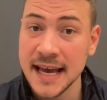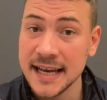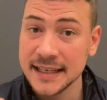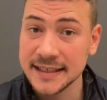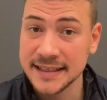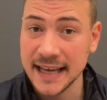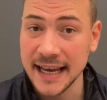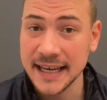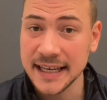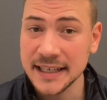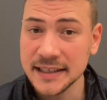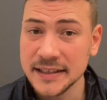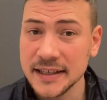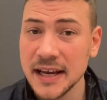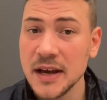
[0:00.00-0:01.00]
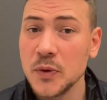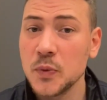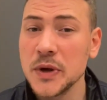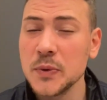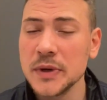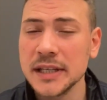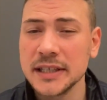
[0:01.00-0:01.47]
Second,
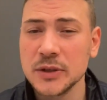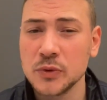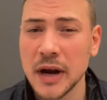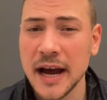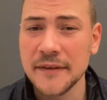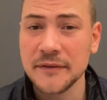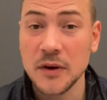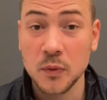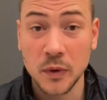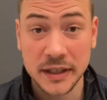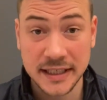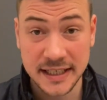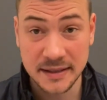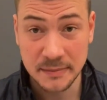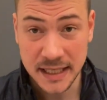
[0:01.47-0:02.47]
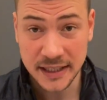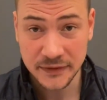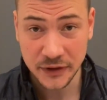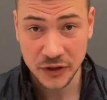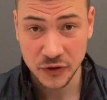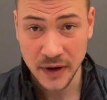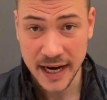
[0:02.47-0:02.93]
we will derive what this means
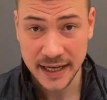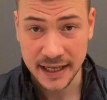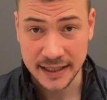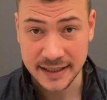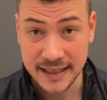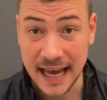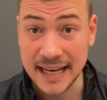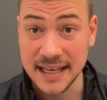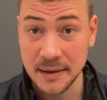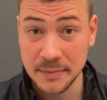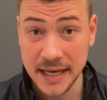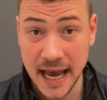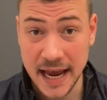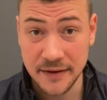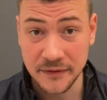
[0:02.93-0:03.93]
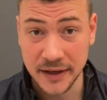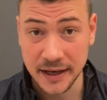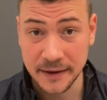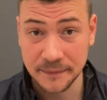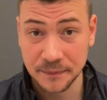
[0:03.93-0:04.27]
for traders and their behavior.